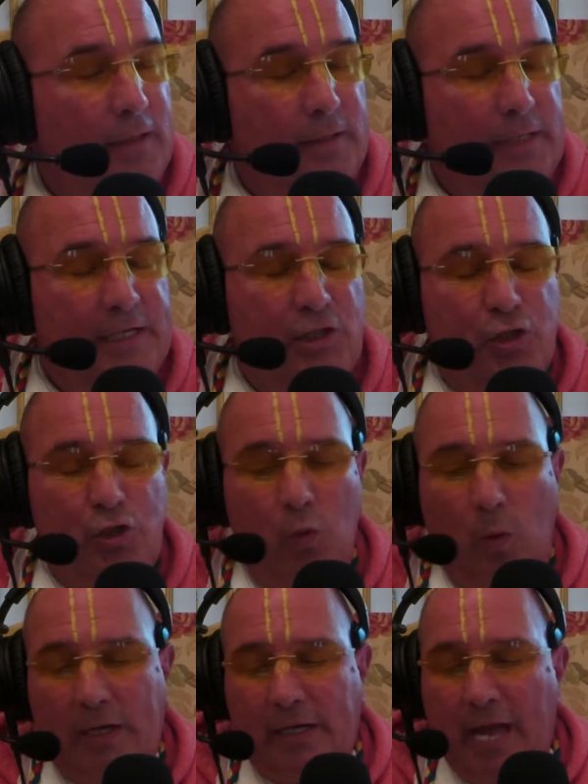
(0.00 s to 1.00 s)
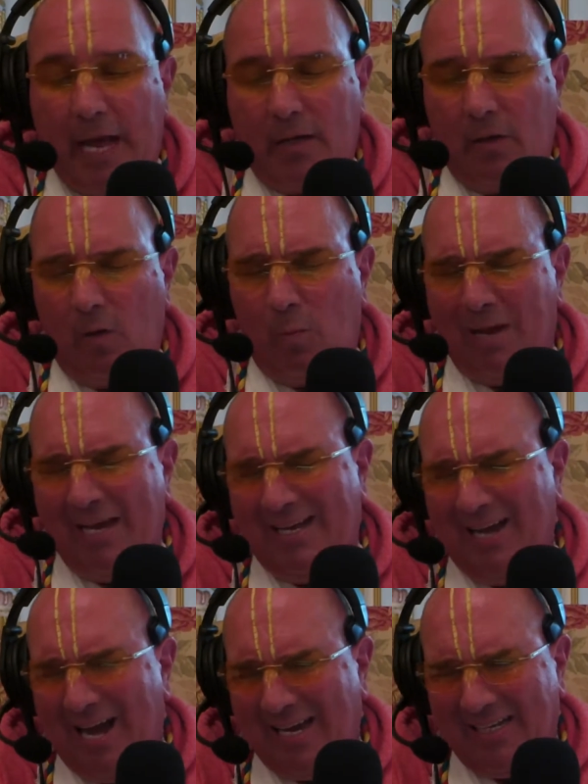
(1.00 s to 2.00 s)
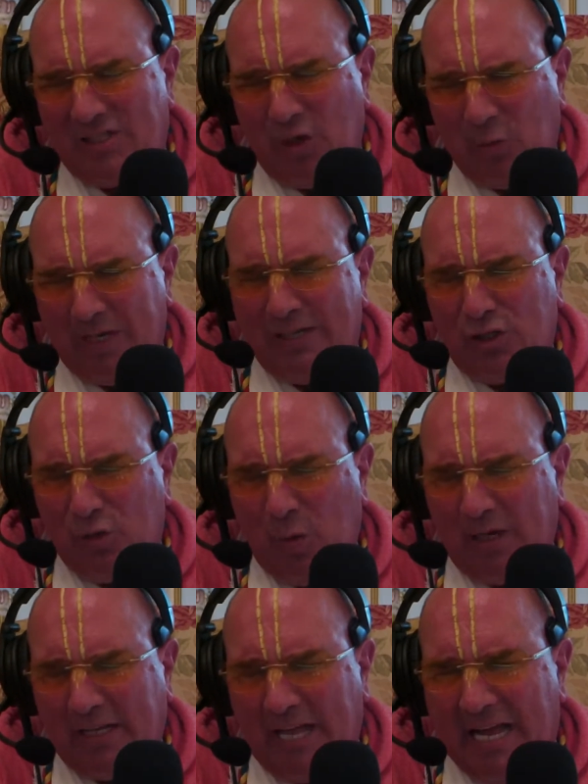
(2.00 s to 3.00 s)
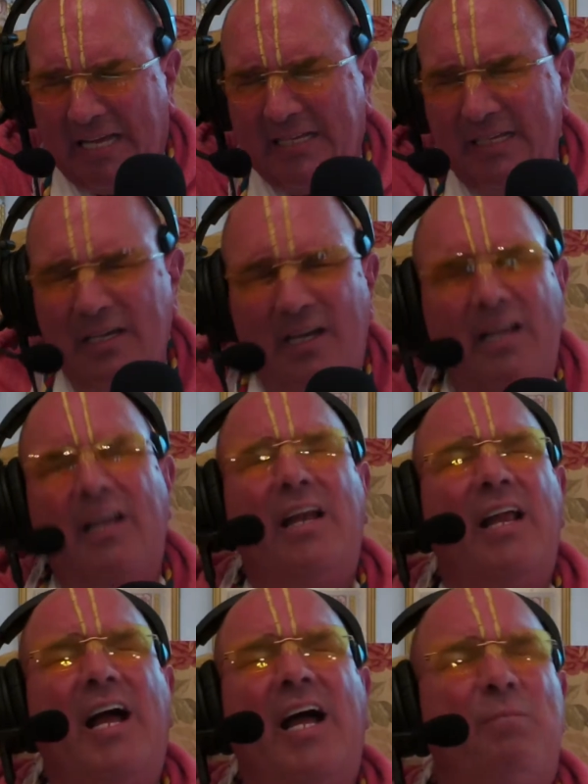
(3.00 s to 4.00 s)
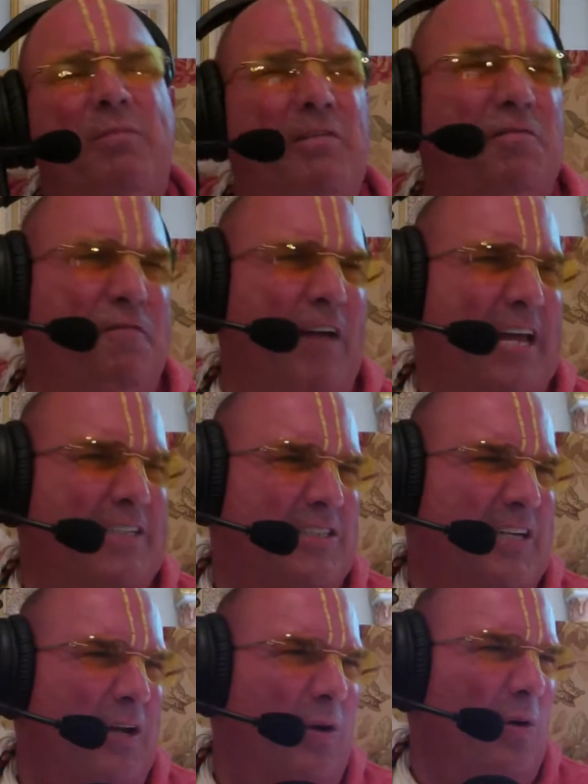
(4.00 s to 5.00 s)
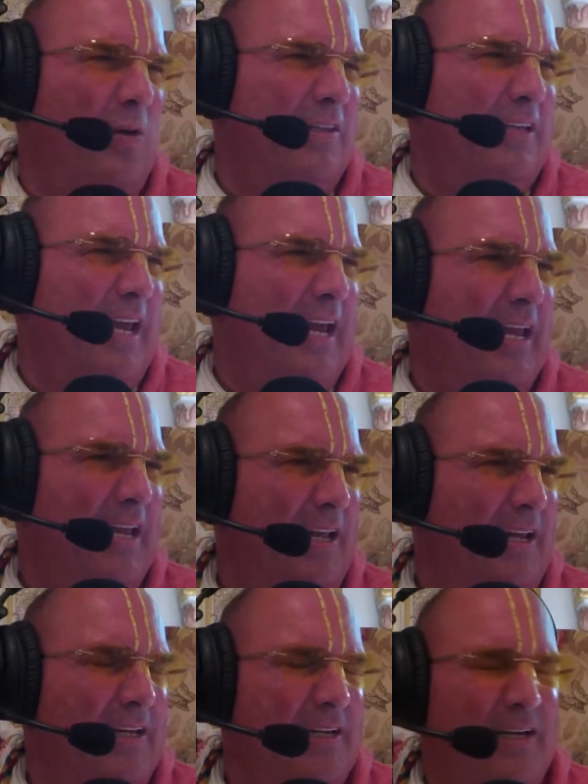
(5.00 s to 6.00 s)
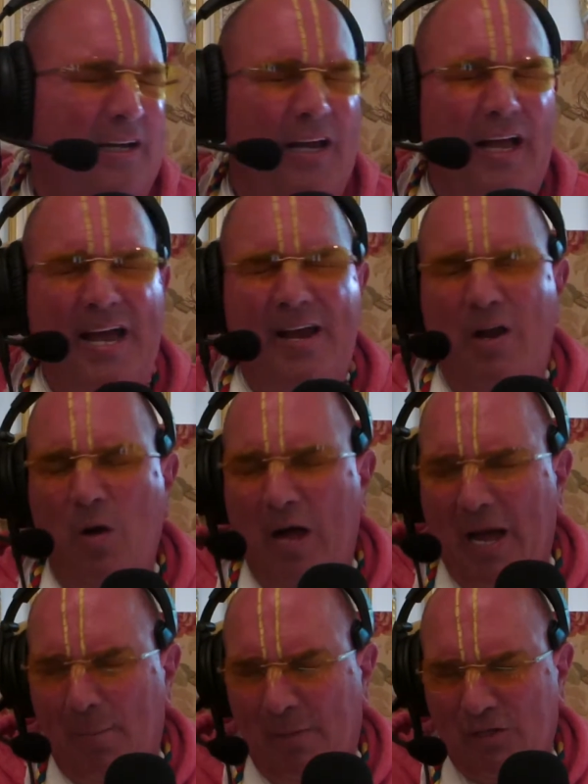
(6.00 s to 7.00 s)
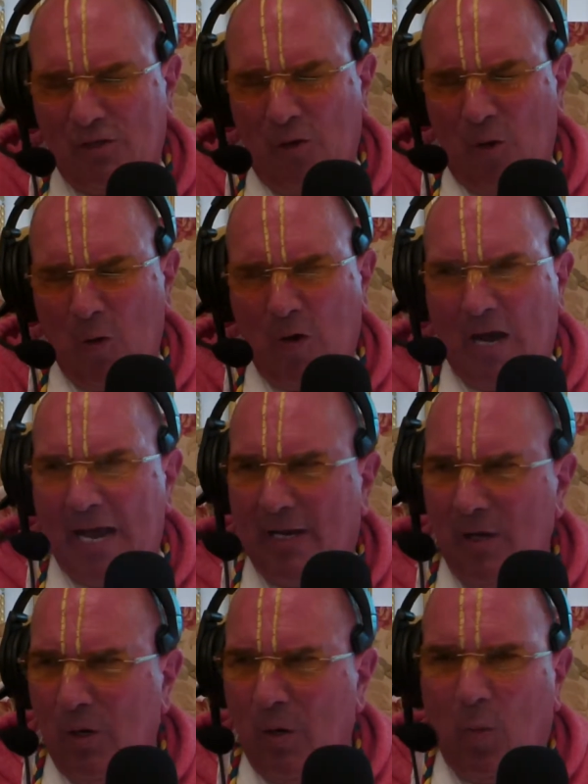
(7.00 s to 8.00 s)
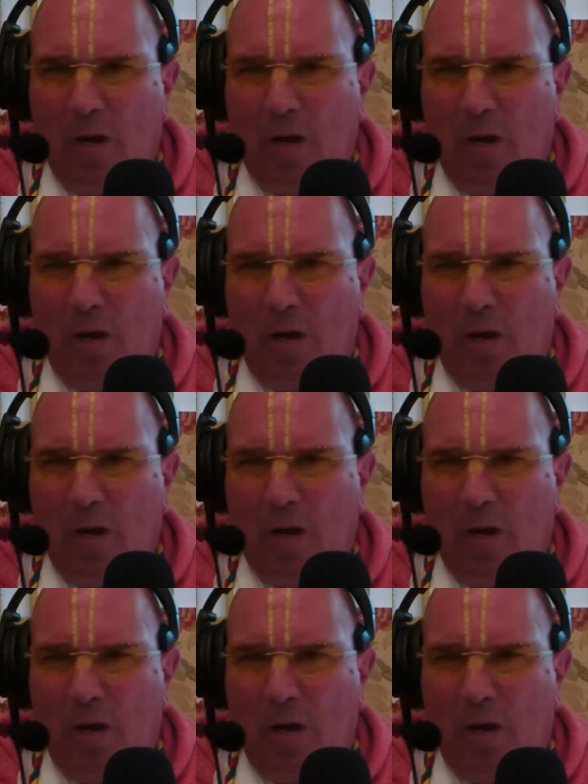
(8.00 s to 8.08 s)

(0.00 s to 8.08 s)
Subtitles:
It's 2 o'clock. Oh my God, it's only 2 o'clock. I've been fasting all day. I don't know how much longer I can go